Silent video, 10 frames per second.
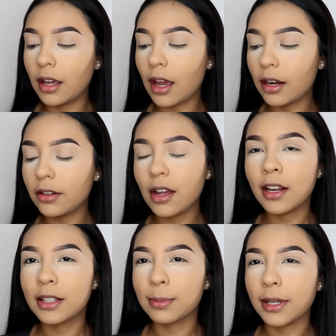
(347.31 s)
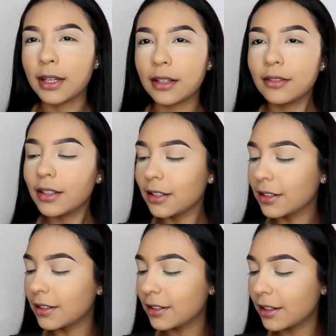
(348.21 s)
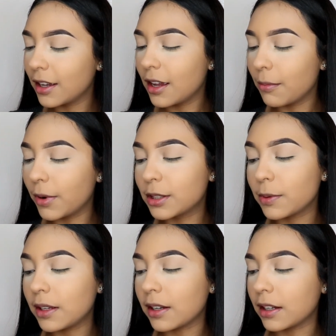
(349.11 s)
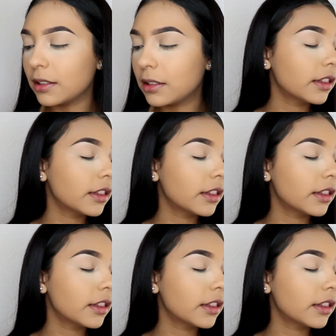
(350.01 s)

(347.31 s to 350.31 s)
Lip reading: I don't know how to explain it, but it's really nice.